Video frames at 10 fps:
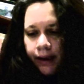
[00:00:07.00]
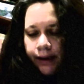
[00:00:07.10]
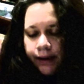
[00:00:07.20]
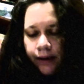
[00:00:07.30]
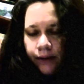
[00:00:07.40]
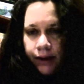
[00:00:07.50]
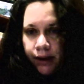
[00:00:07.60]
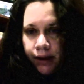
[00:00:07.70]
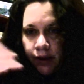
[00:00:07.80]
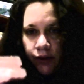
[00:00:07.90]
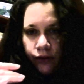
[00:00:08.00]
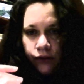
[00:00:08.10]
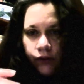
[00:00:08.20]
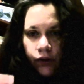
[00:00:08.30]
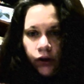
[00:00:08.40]
Because I receive
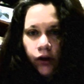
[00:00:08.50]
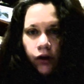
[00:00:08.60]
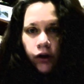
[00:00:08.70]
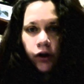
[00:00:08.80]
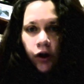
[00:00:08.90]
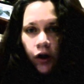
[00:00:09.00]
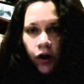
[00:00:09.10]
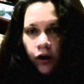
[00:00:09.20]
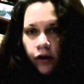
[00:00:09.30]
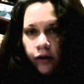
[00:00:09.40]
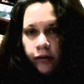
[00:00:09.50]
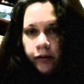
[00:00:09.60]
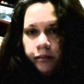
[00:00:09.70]
call